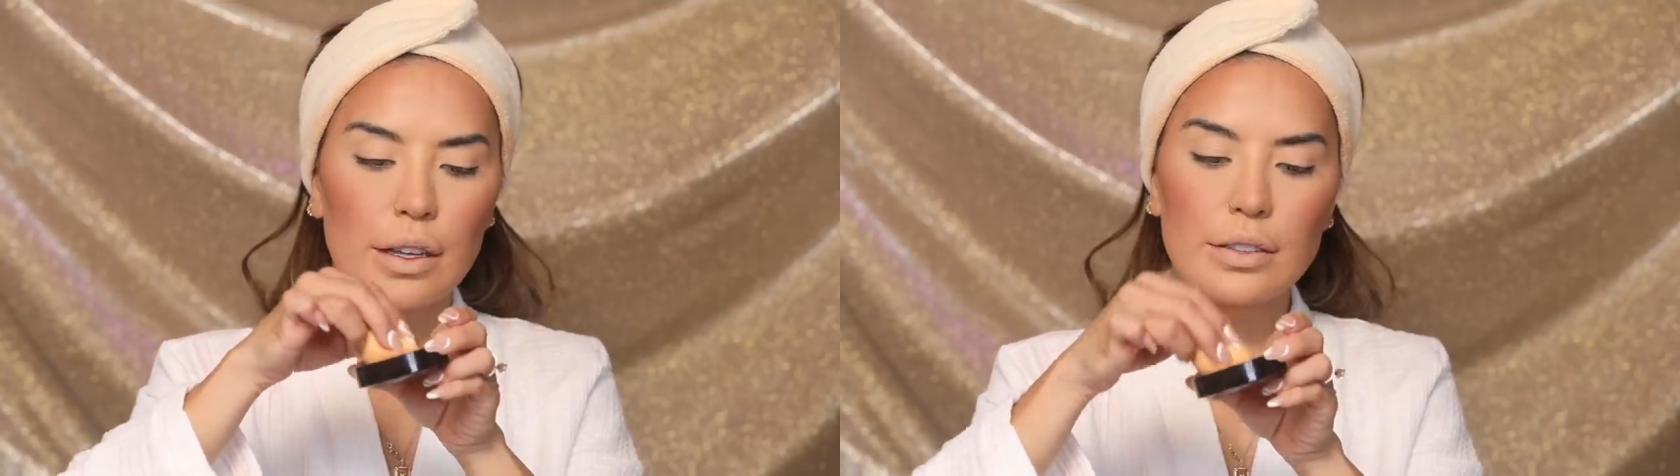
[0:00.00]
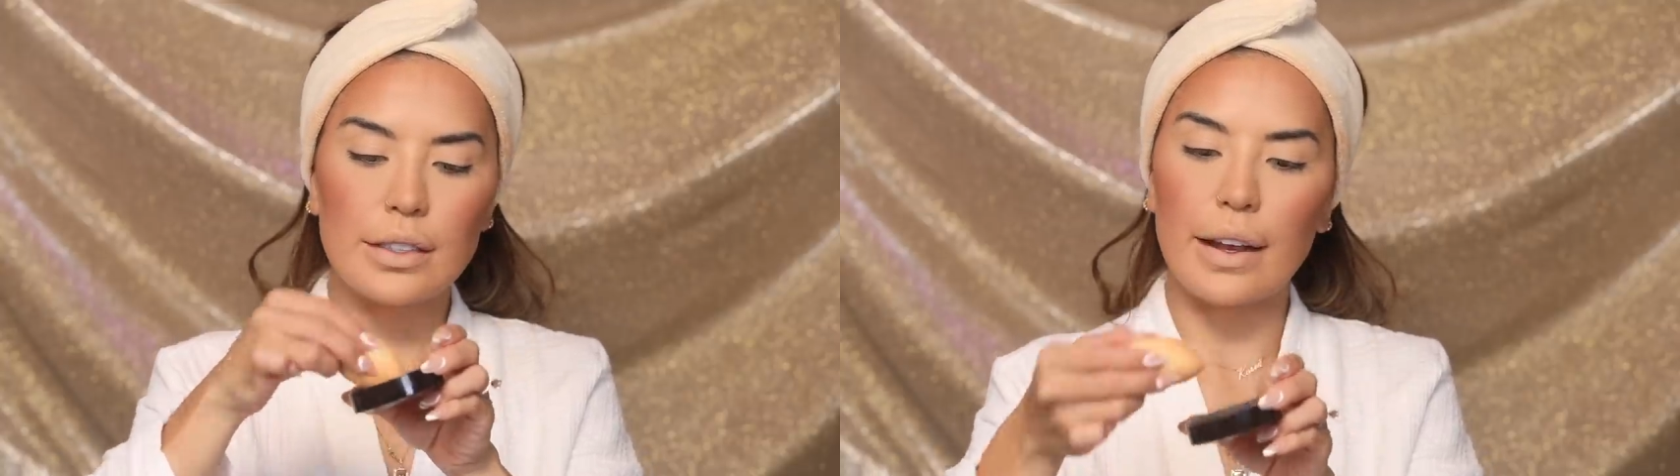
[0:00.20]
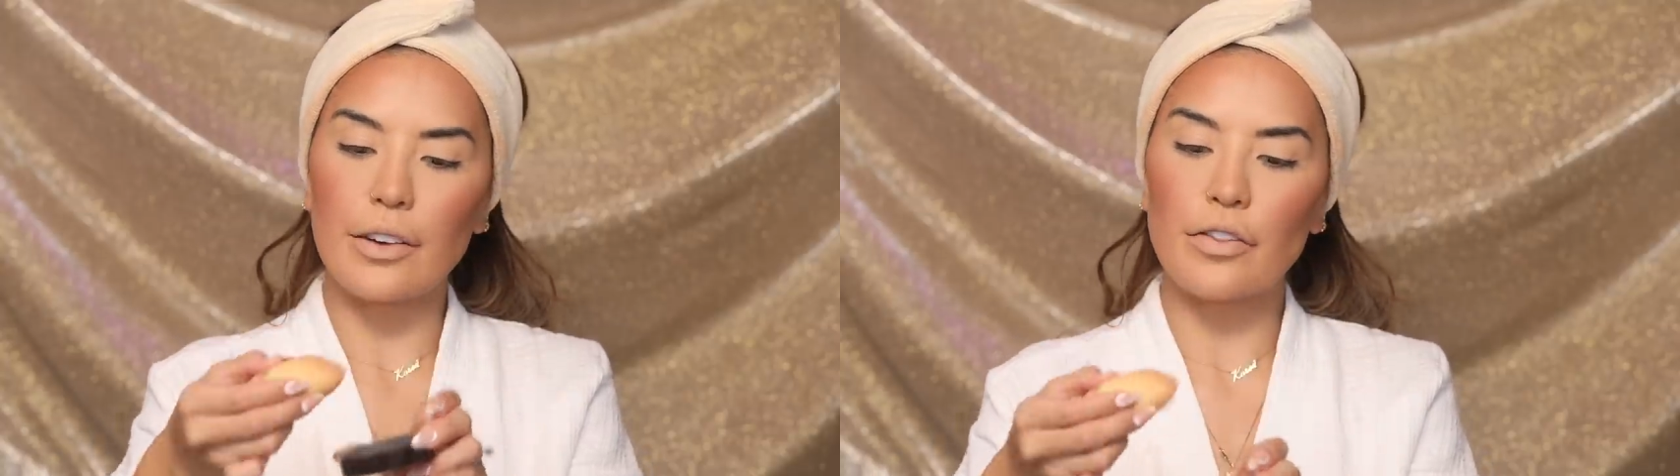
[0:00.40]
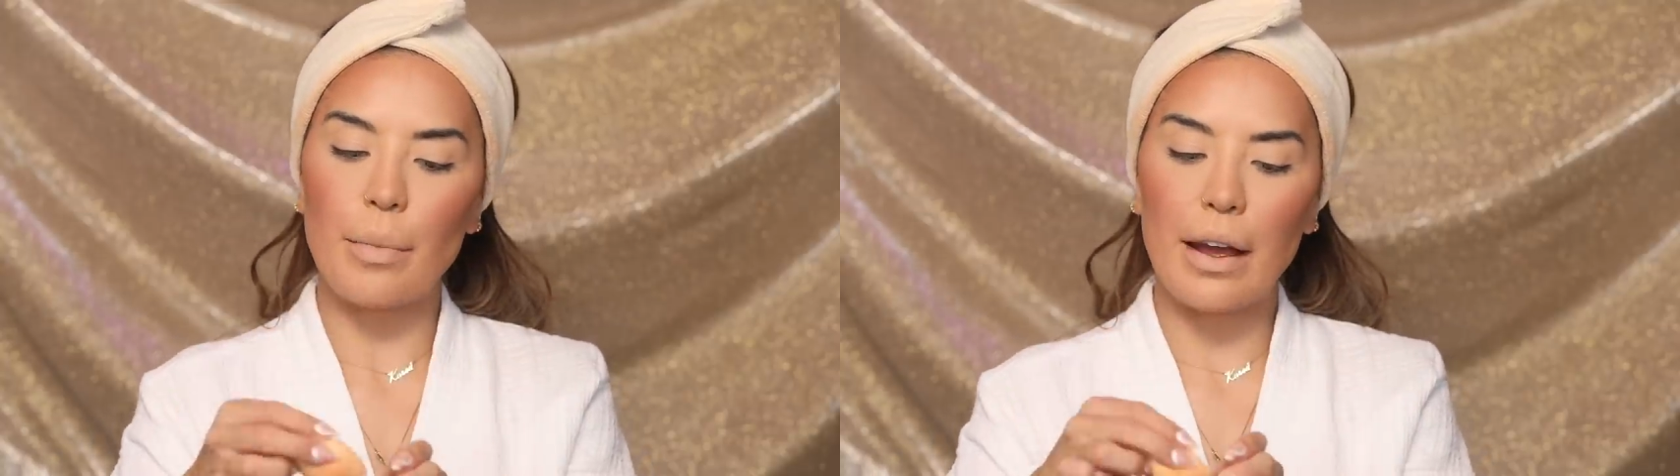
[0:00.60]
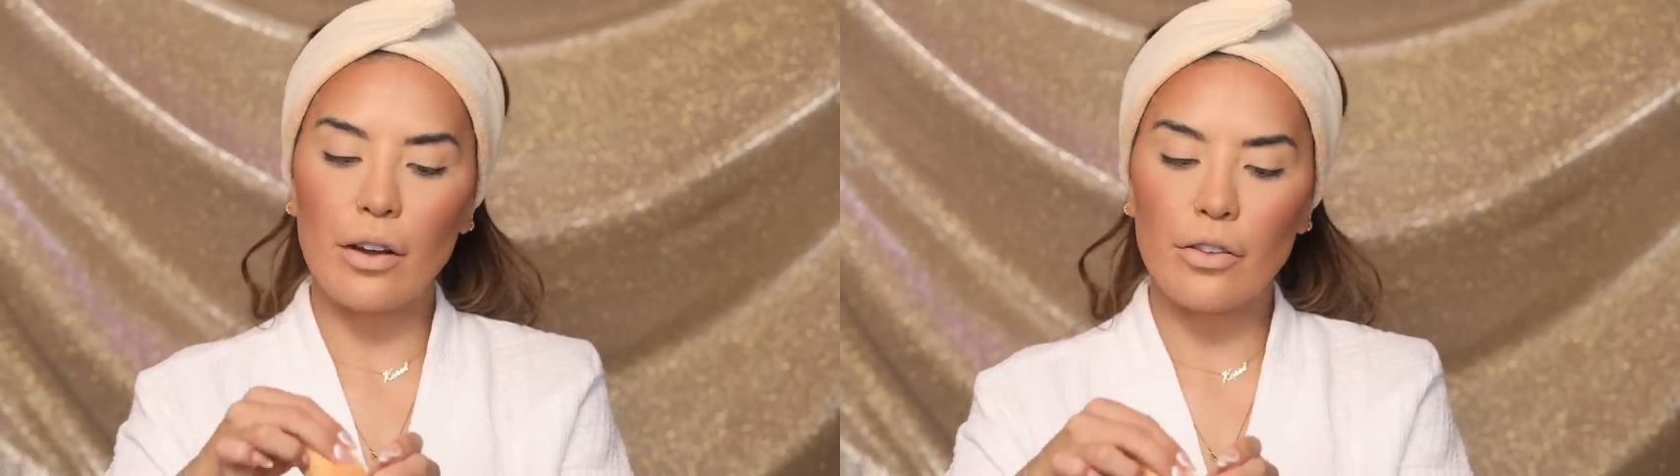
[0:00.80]
into there
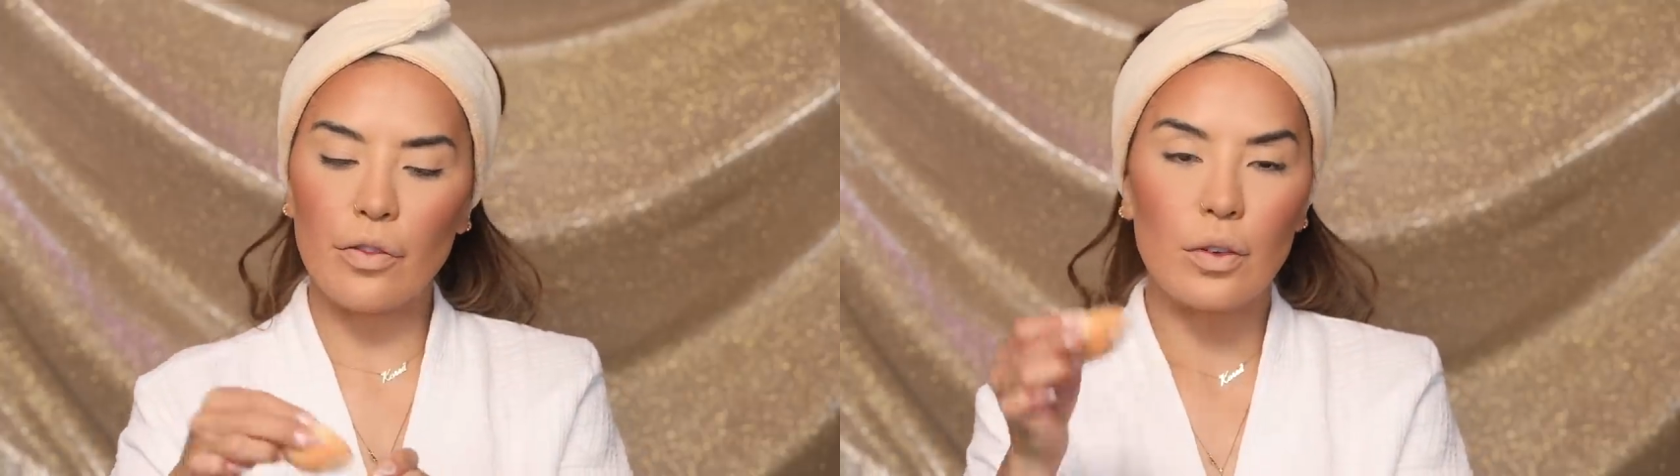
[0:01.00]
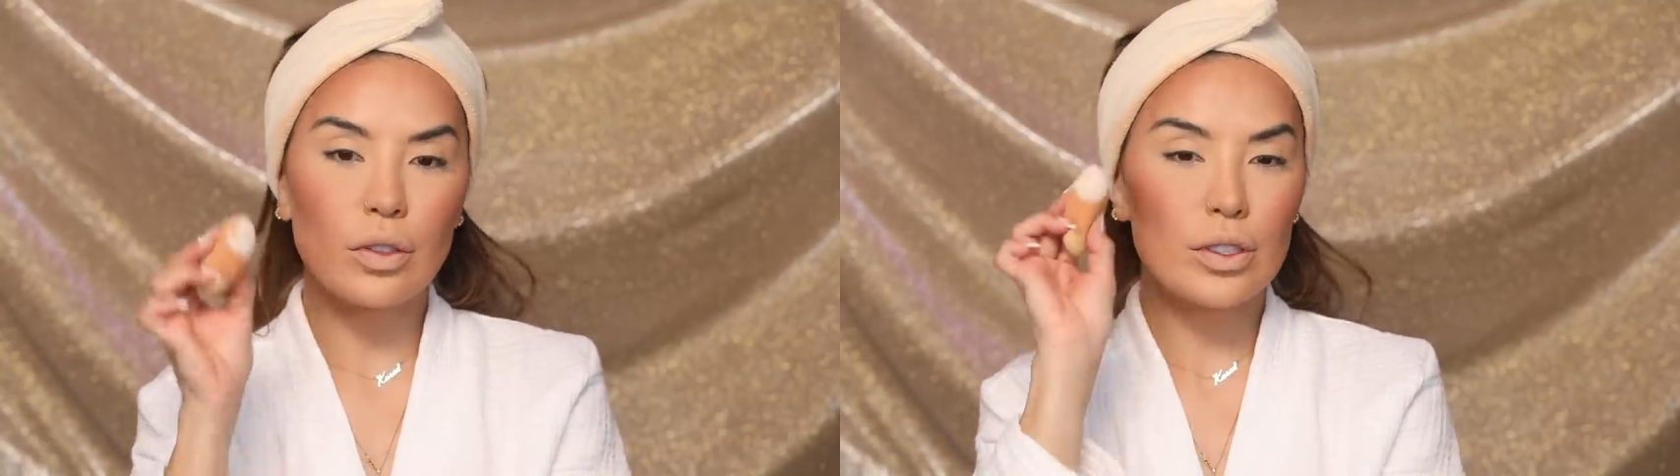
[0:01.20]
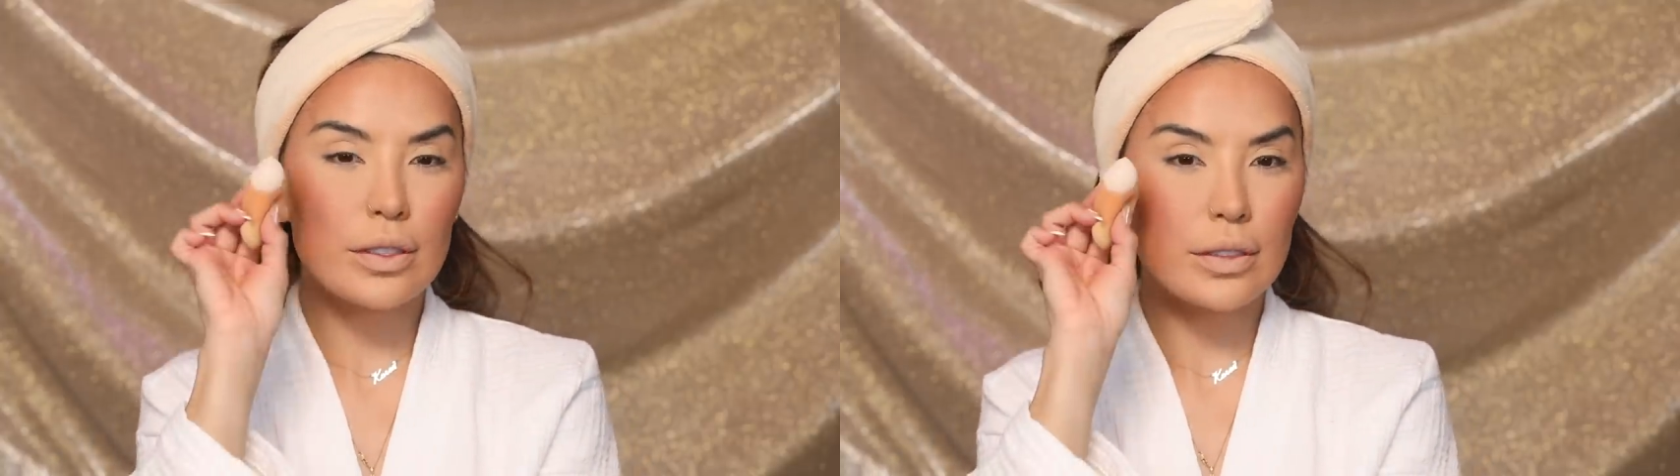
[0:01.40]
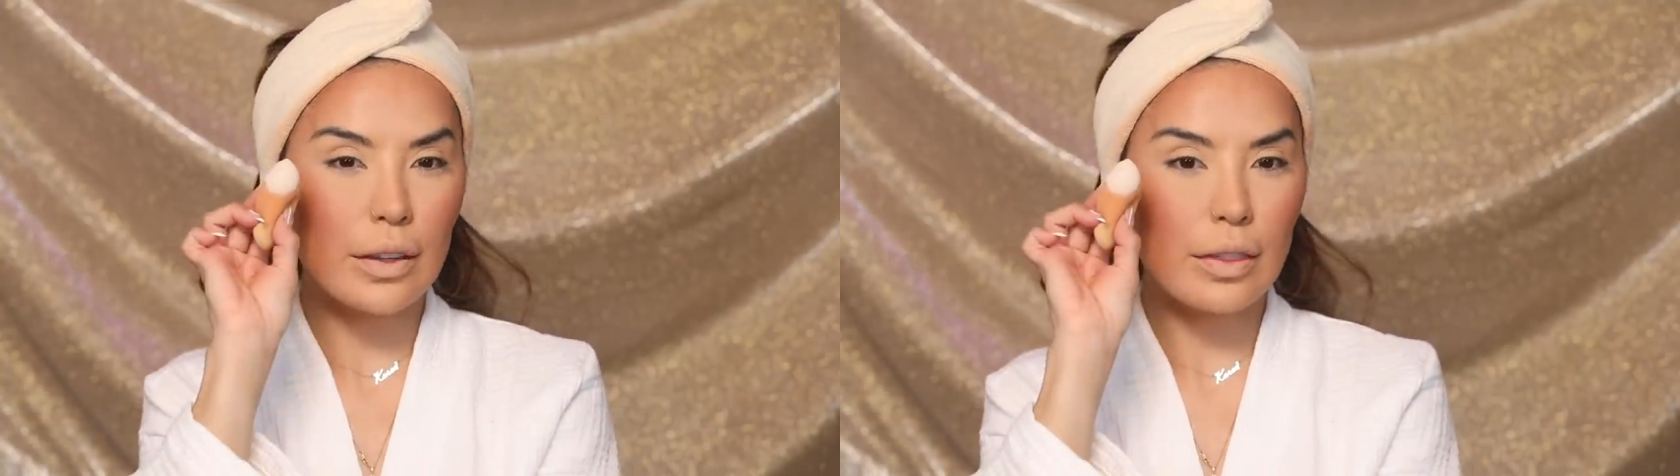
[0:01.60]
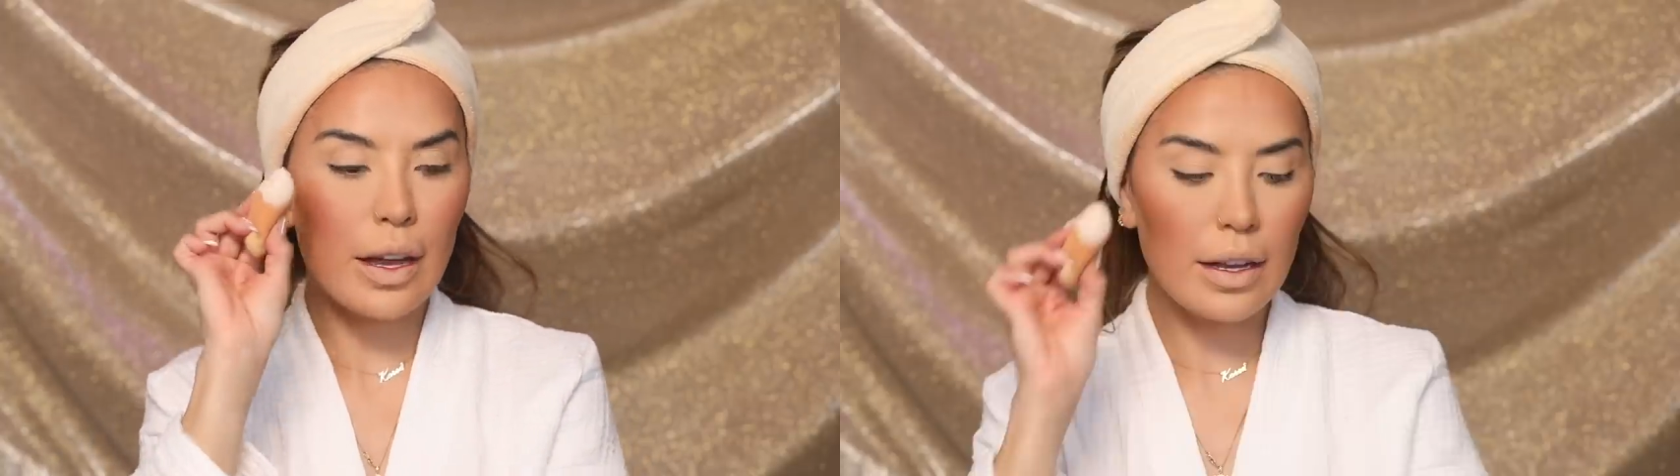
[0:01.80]
from e l f just
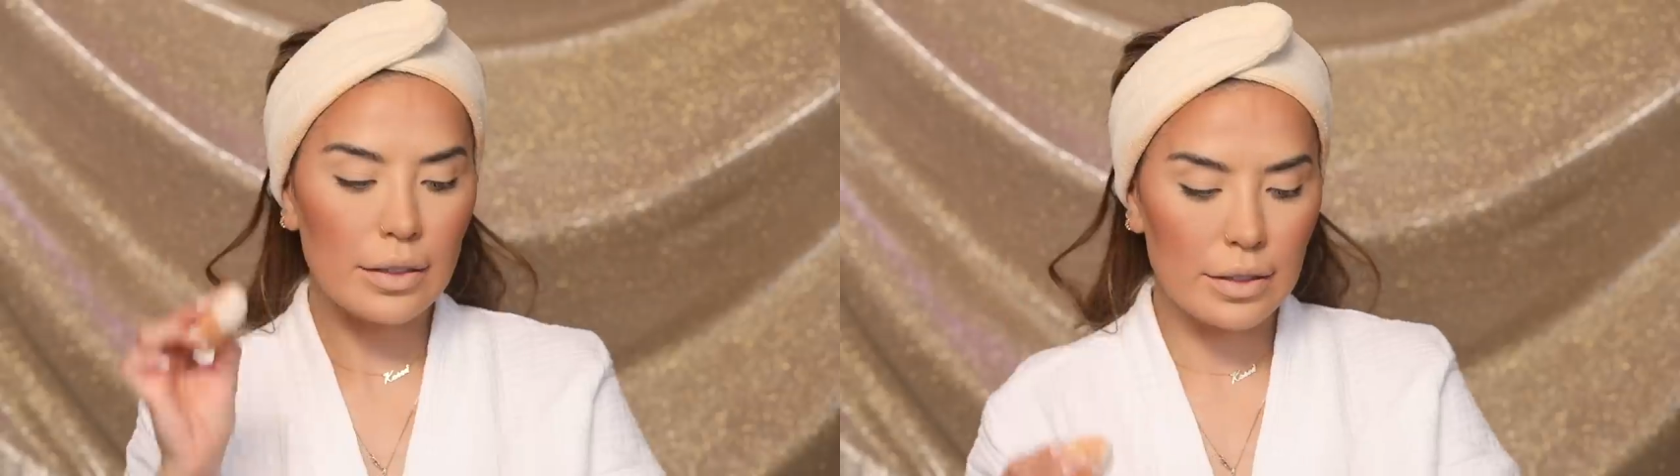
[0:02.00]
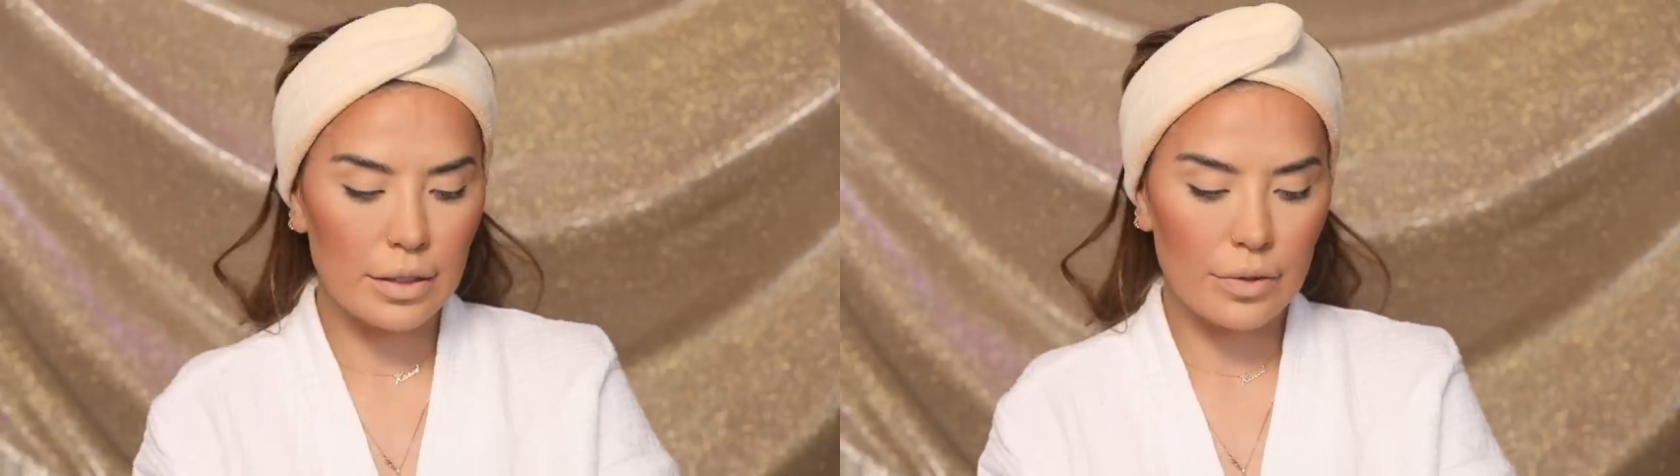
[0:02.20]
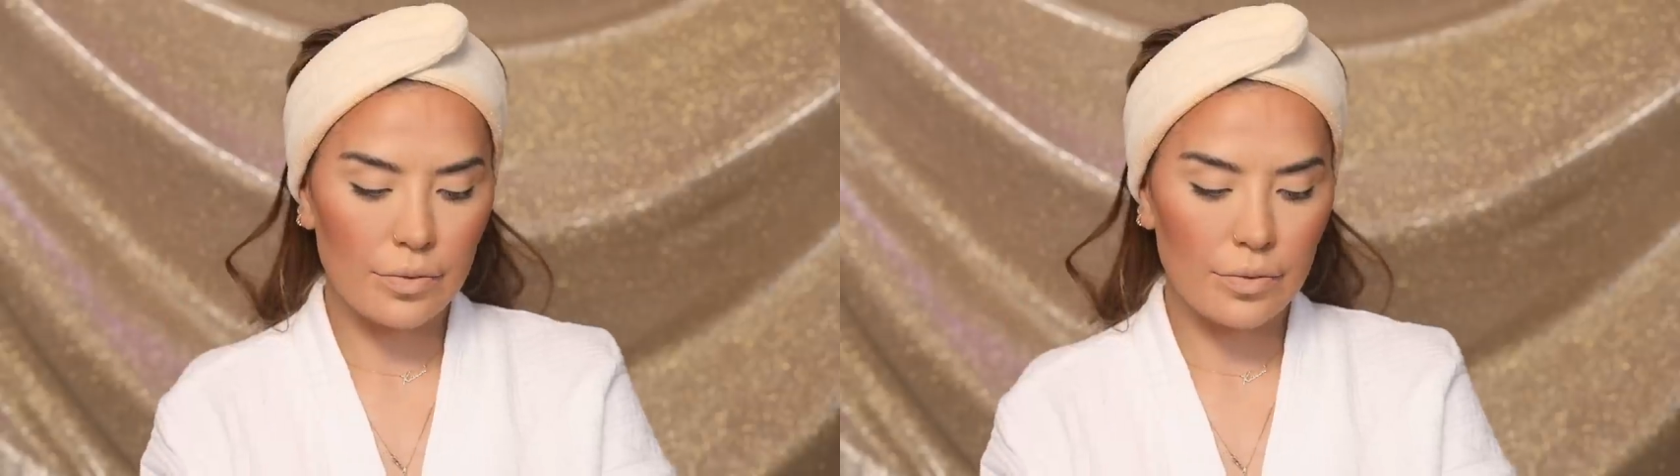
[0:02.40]
like that.